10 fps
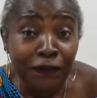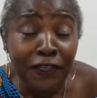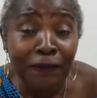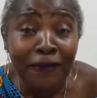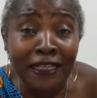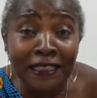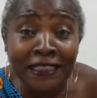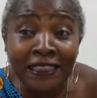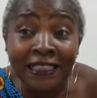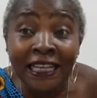
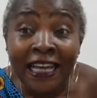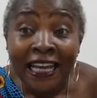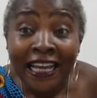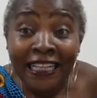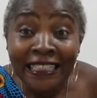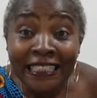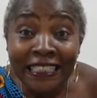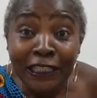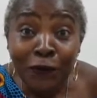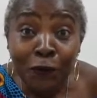places and
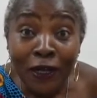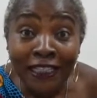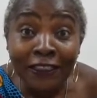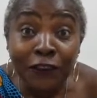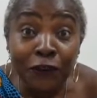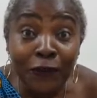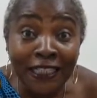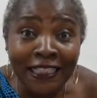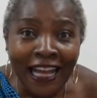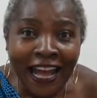see what street
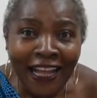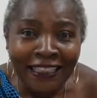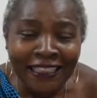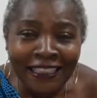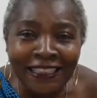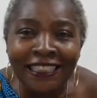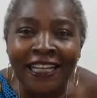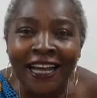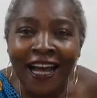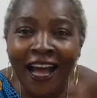artists
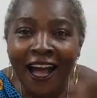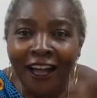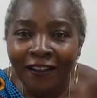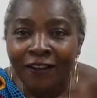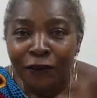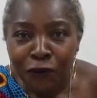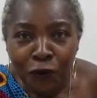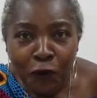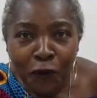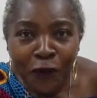are
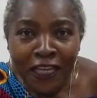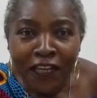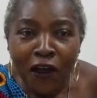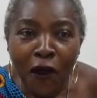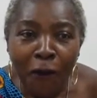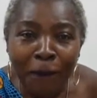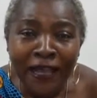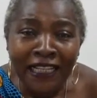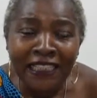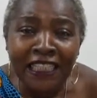drawing or
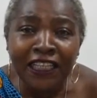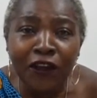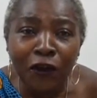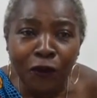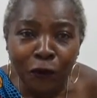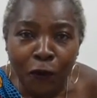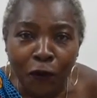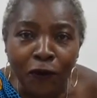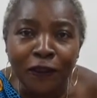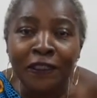painting on the
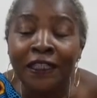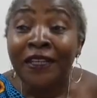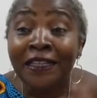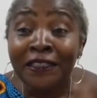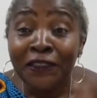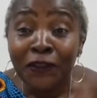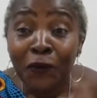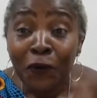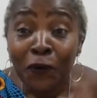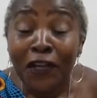walls.
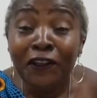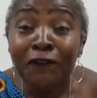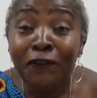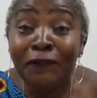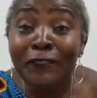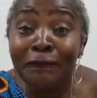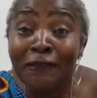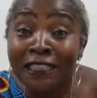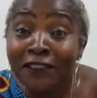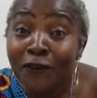So one of the
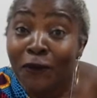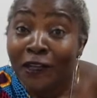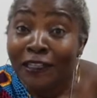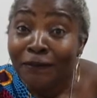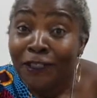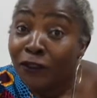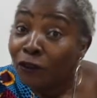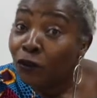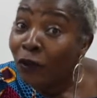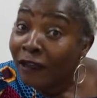special one,
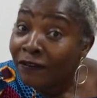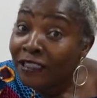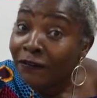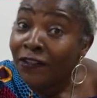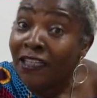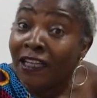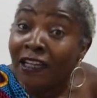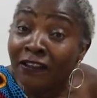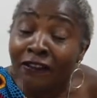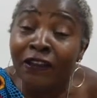because you have different
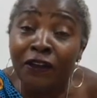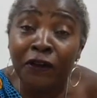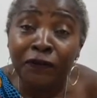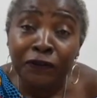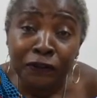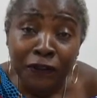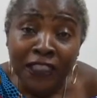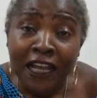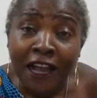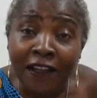kind of street
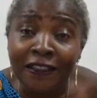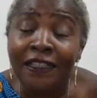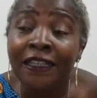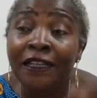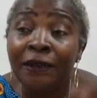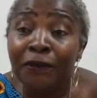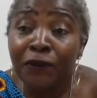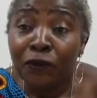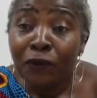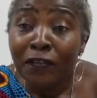art,
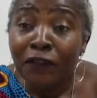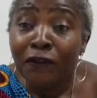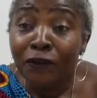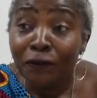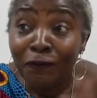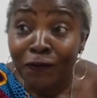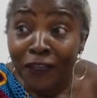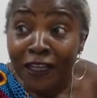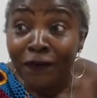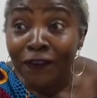but one of the
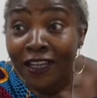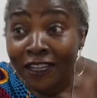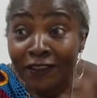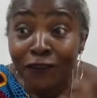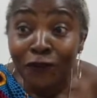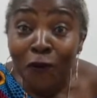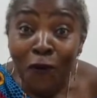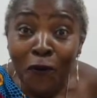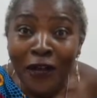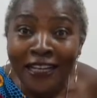very
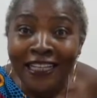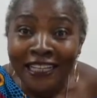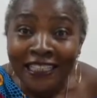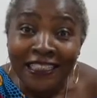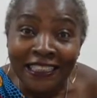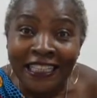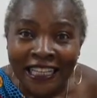strong one is,